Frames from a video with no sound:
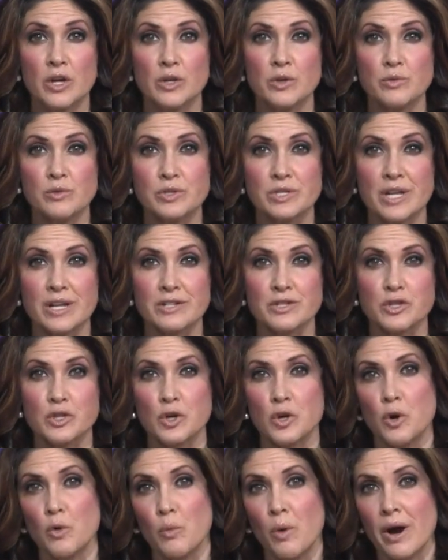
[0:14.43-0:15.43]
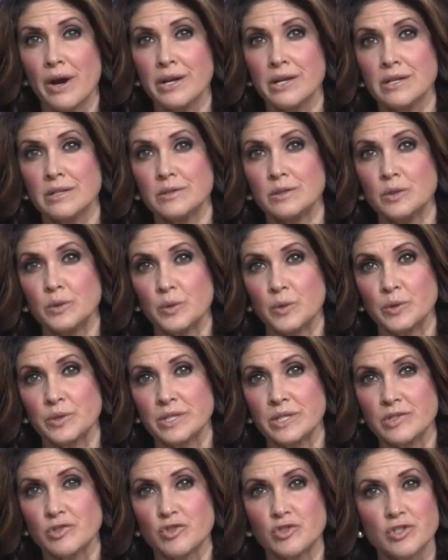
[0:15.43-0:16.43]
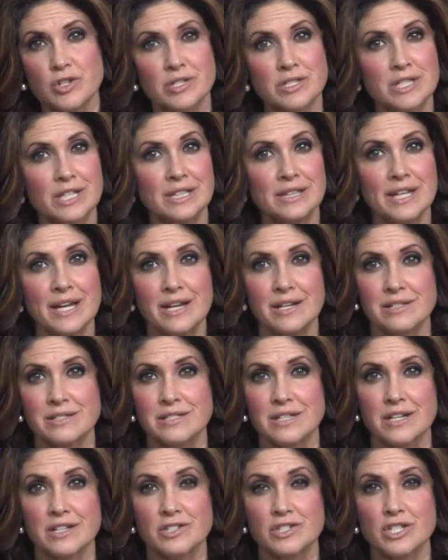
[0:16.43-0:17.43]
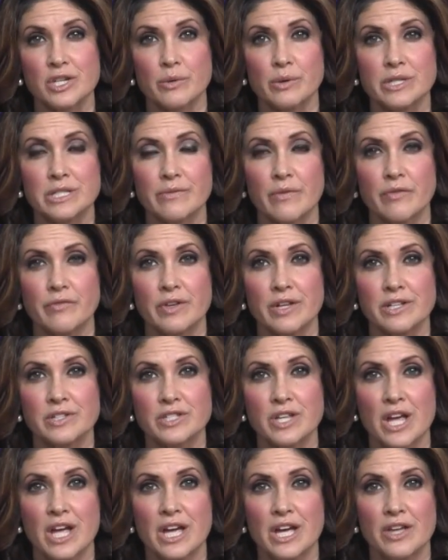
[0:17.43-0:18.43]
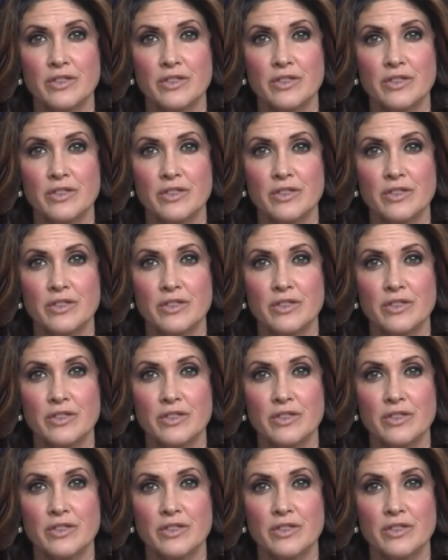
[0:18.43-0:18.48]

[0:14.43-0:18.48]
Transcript: who says the Hawaii alert is just the latest in a series of events